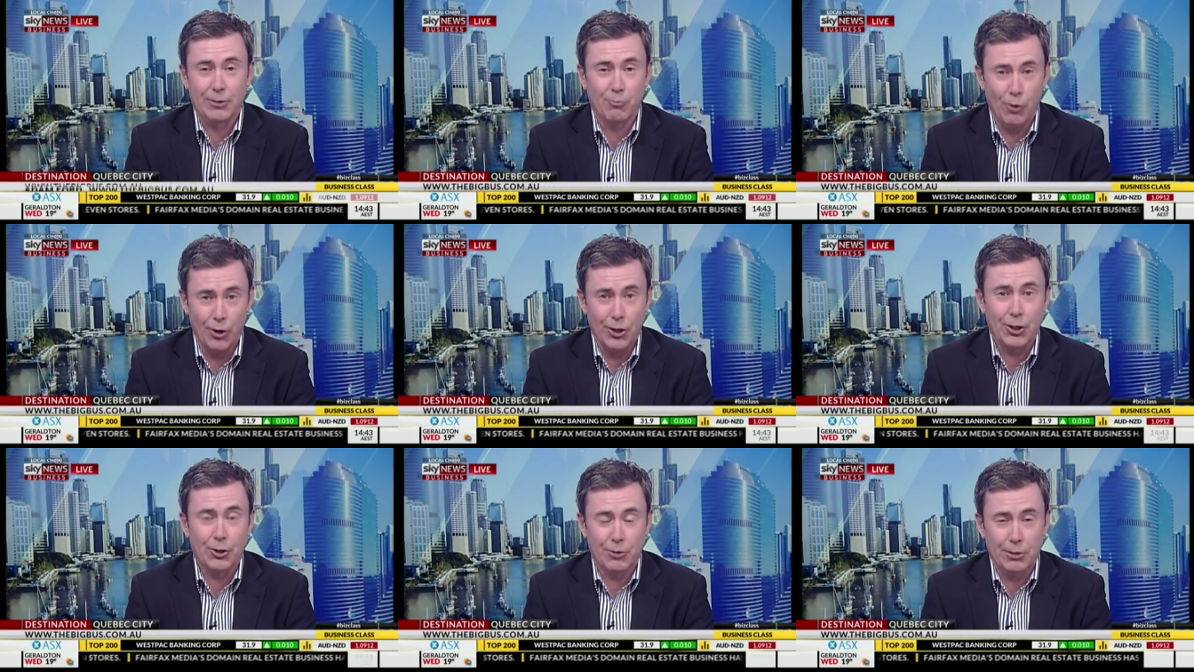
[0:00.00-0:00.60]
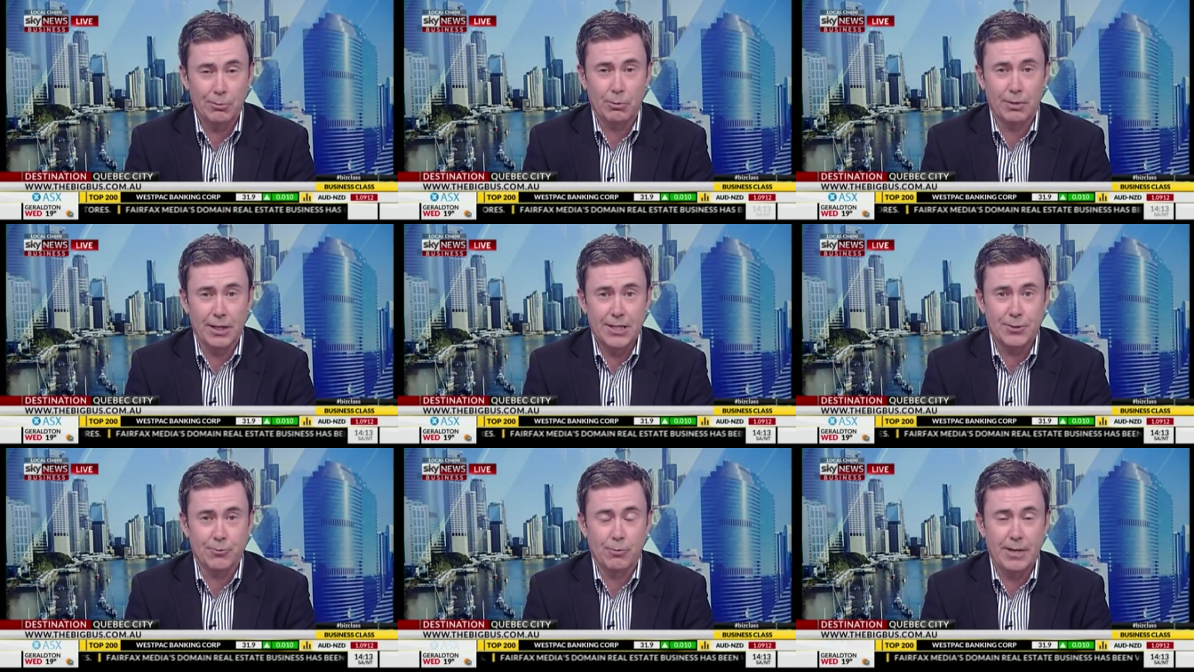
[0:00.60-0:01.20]
What an incredible
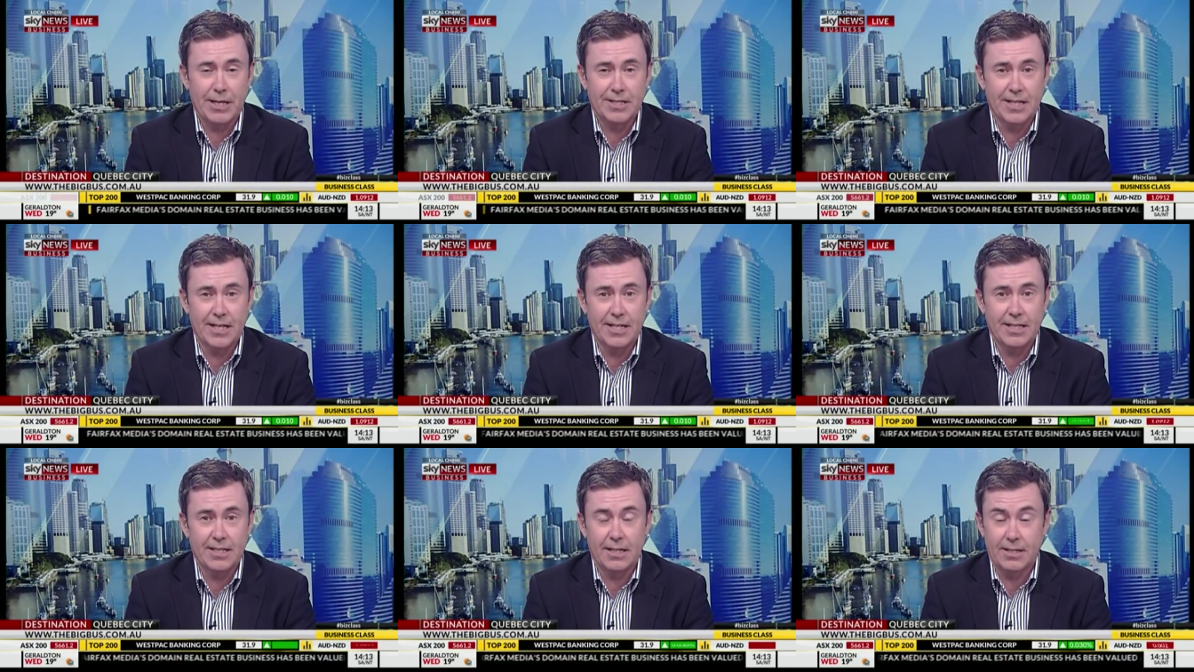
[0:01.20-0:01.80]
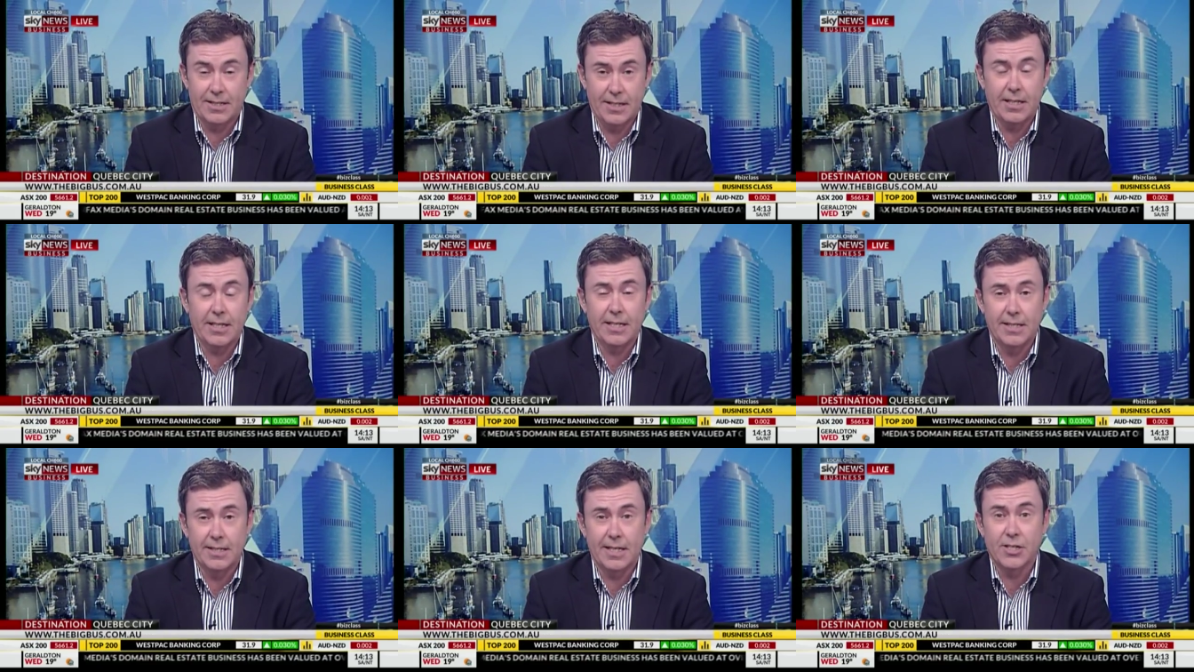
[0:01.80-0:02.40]
place Quebec City is.